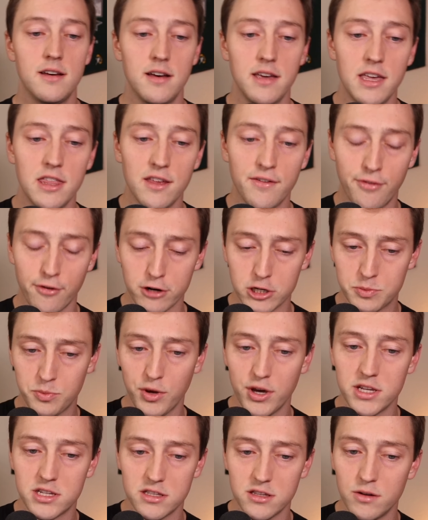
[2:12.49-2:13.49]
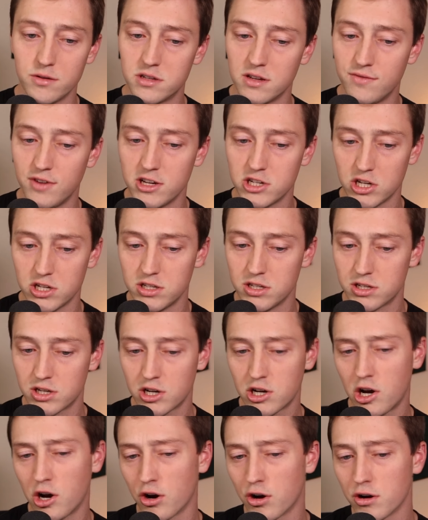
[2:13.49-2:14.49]
in the first place in those divisions
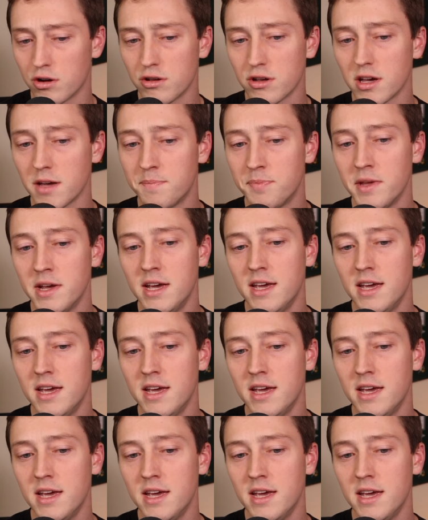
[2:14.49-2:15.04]
currently.